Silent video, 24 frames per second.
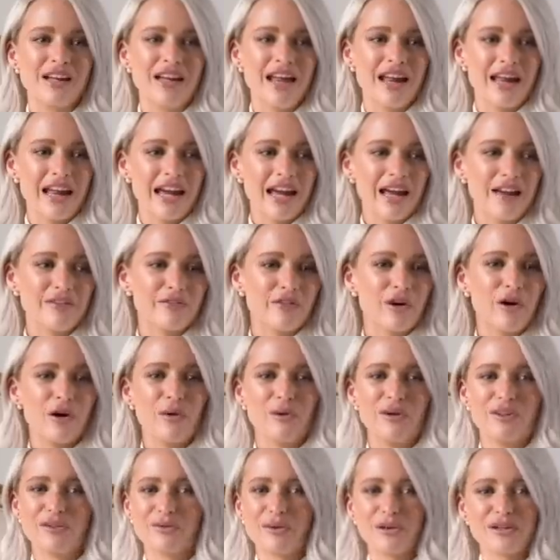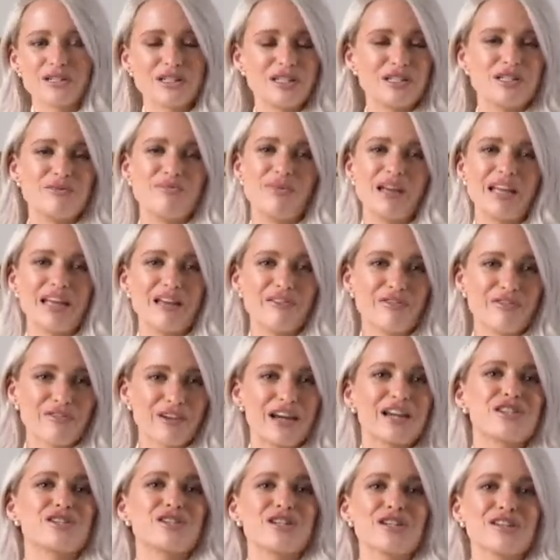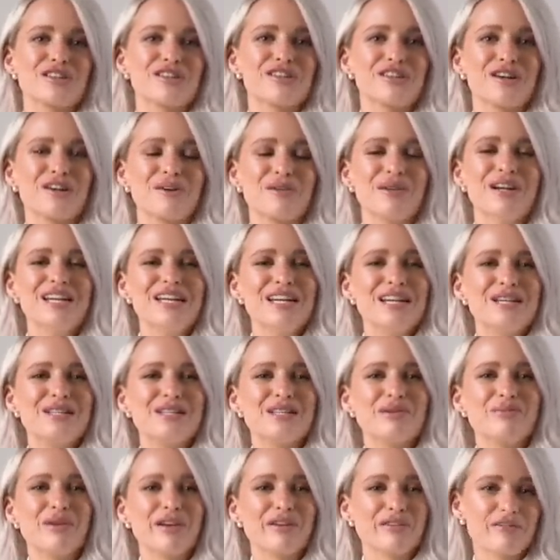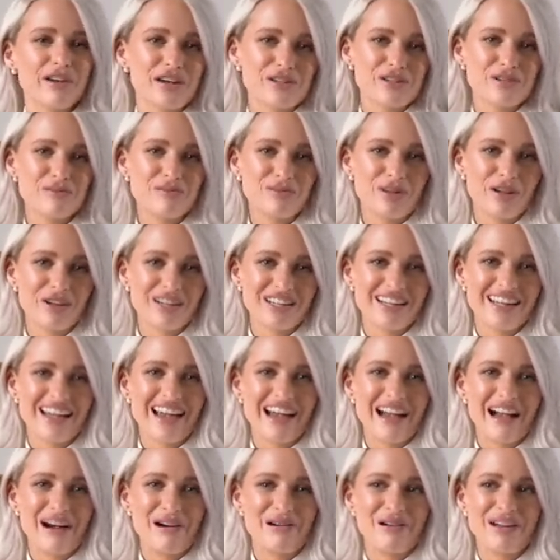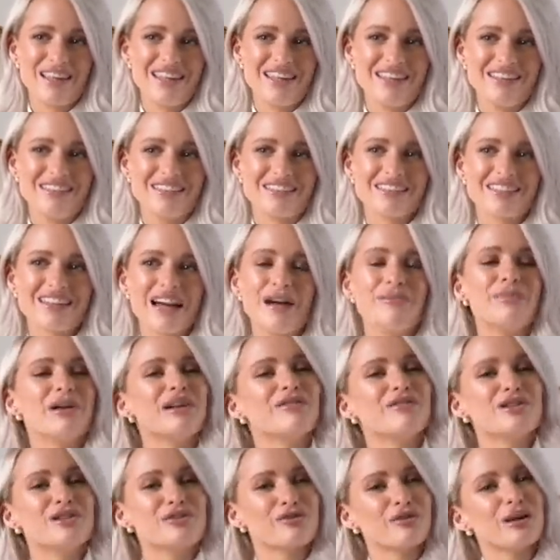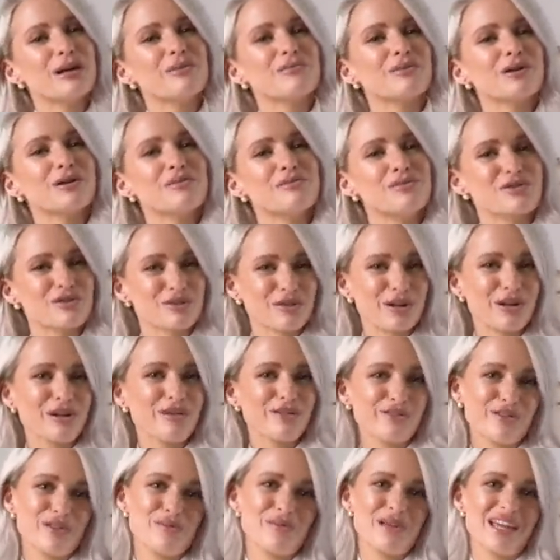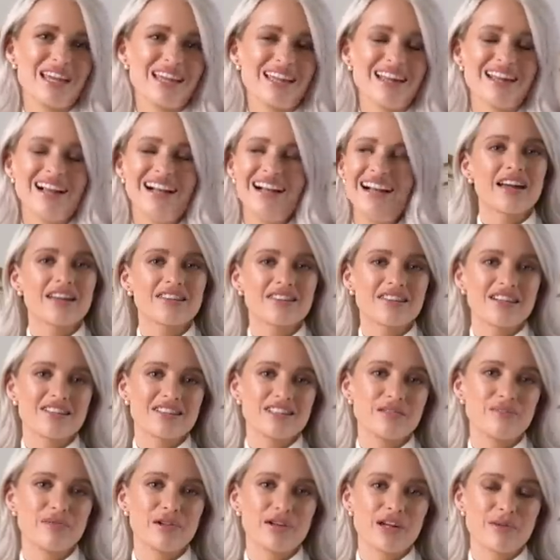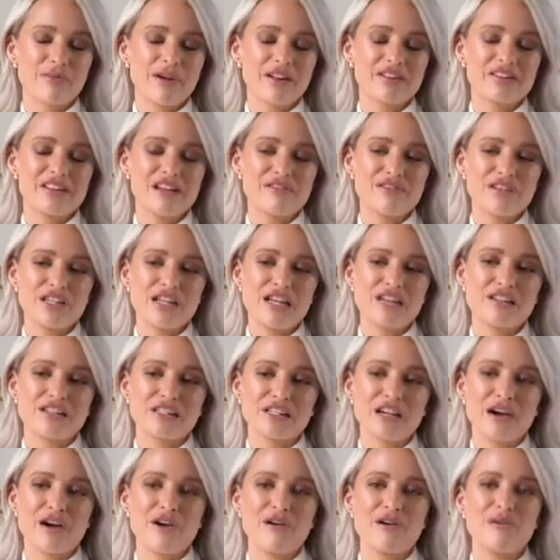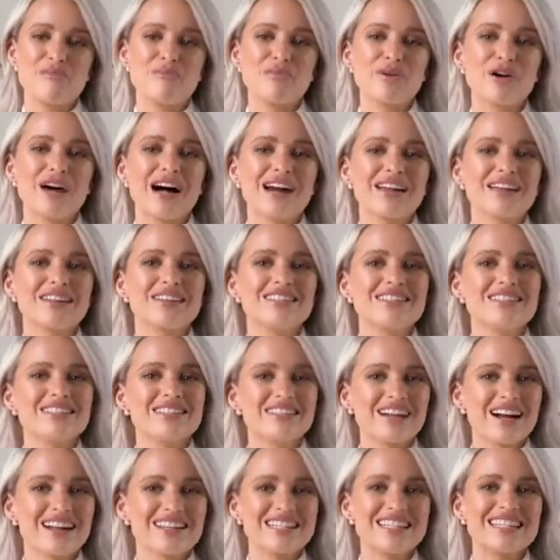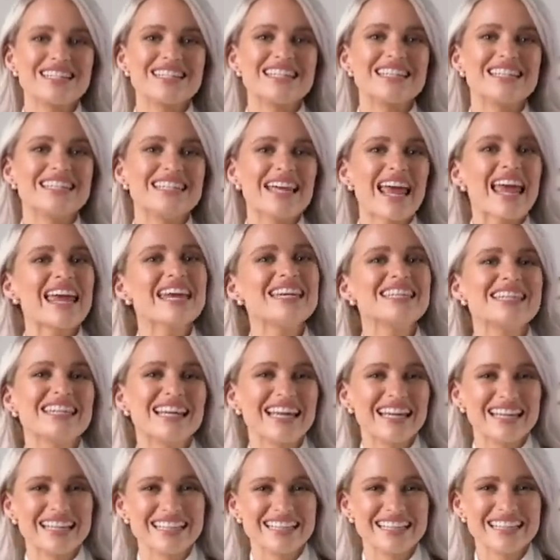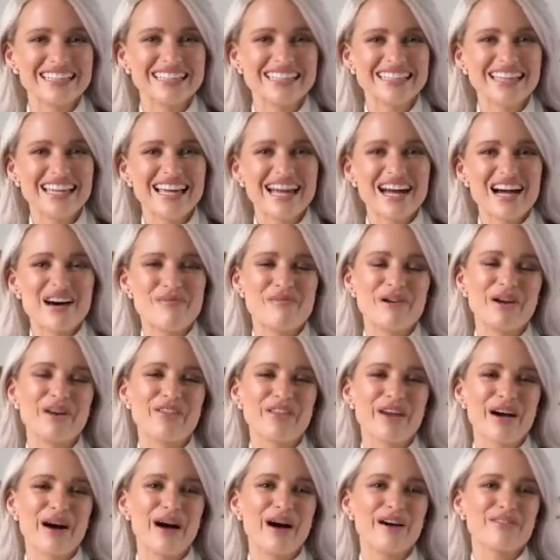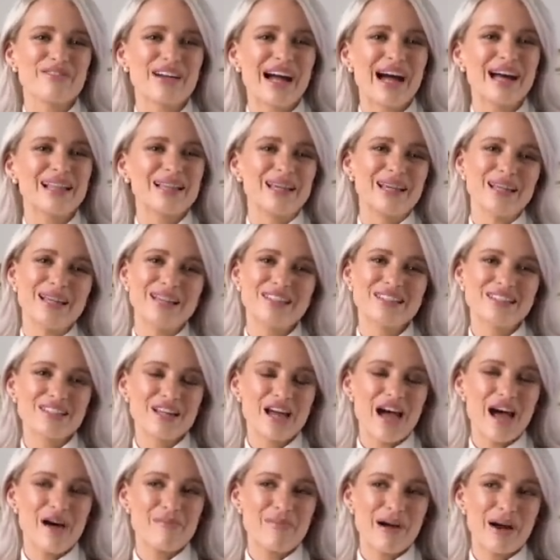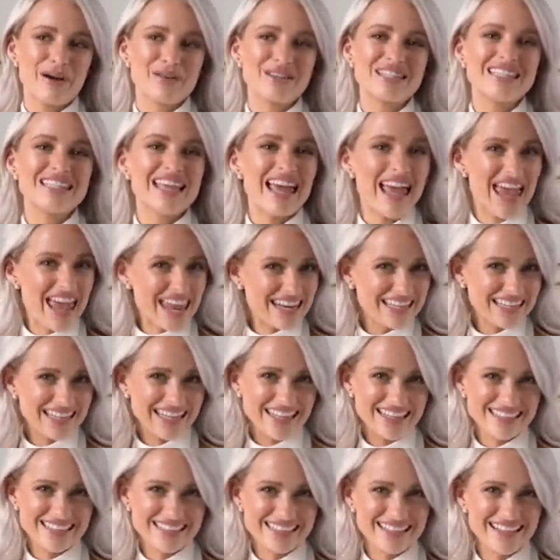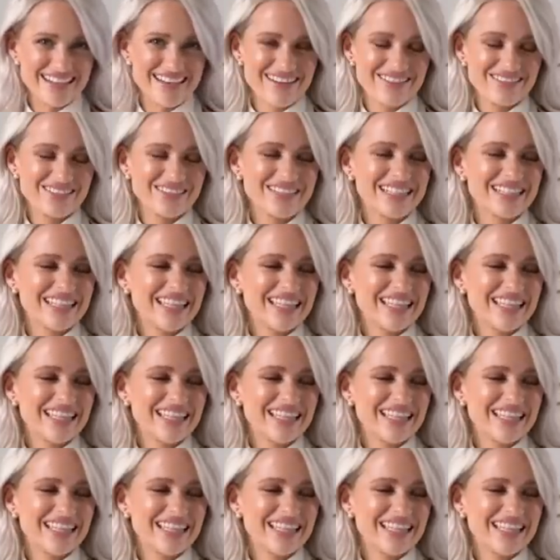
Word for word: it, and I have always wanted to be in fashion, so to be a fashion blogger now is a bit of a dream come true for me. I started blogging about 7 years ago, but I started dating my other half, Alex, about 10 years ago.